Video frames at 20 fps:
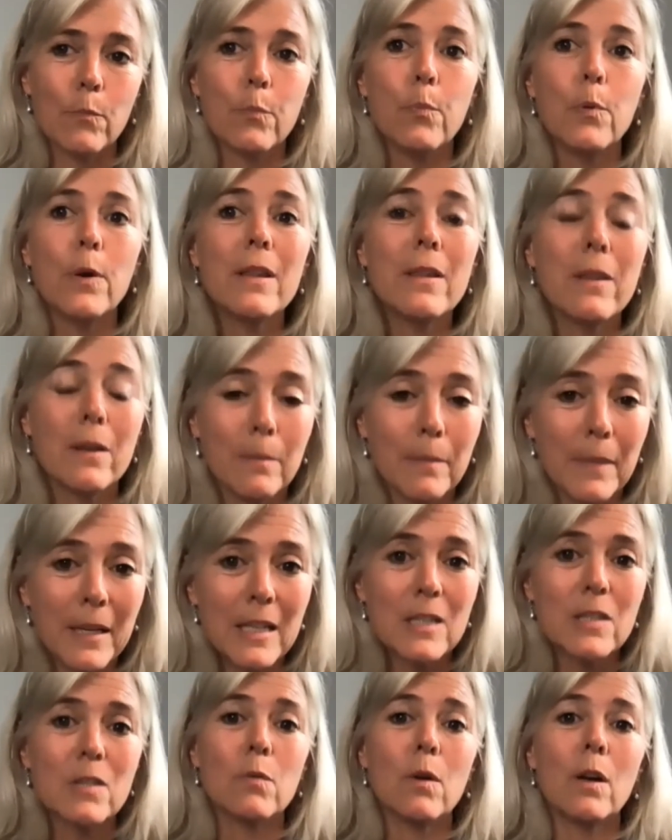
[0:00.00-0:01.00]
rhythm
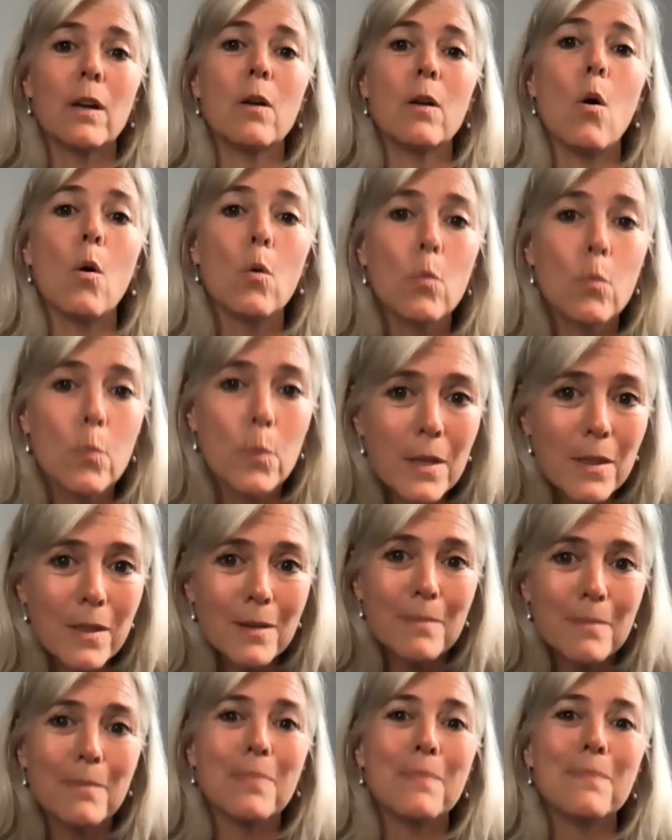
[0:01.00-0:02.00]
his whole
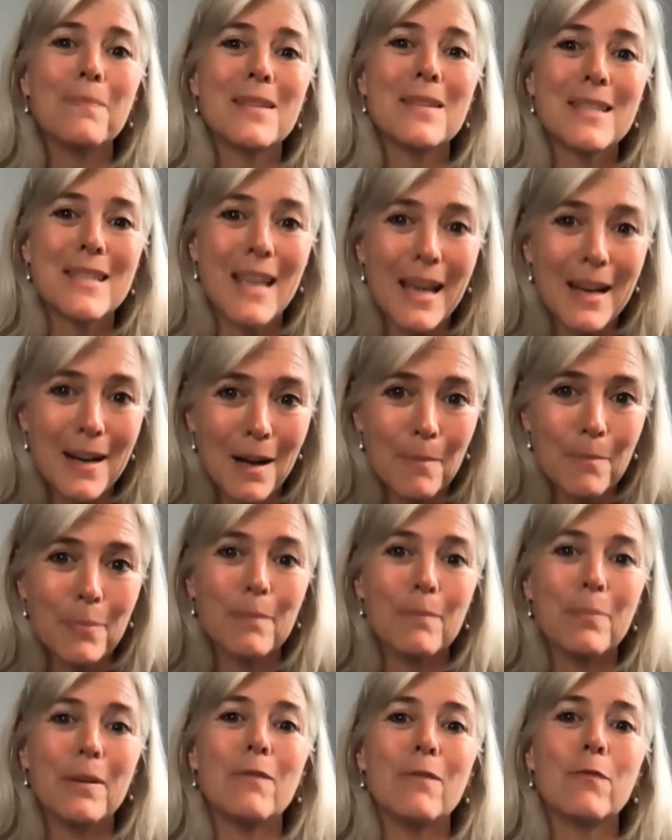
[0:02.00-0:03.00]
rhythm set up
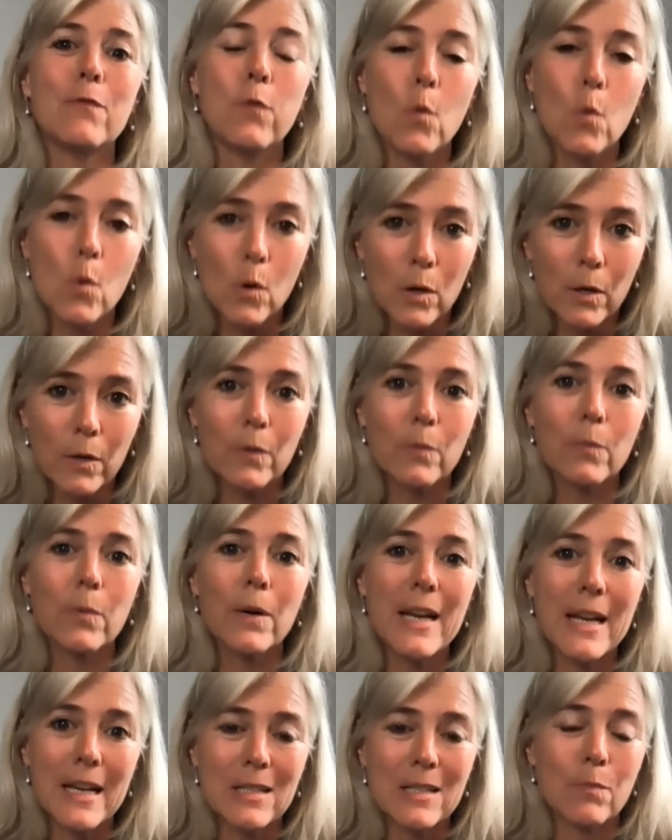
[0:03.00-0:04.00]
before the
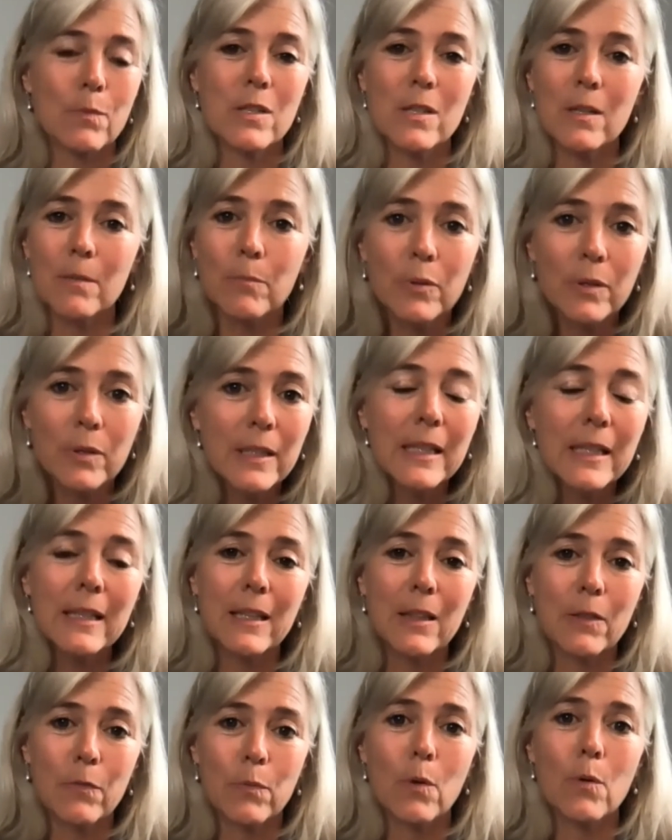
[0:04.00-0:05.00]
race was
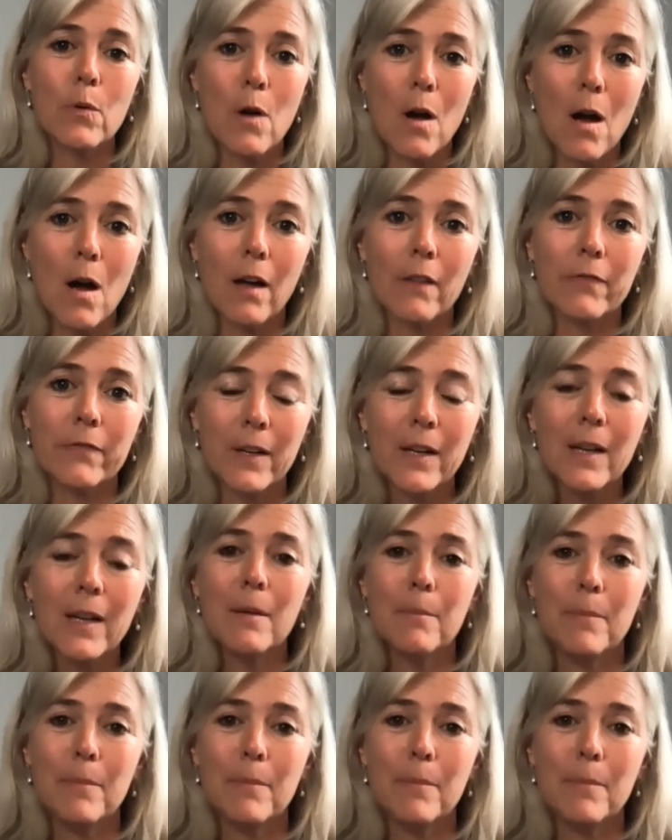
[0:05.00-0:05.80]
completely thrown off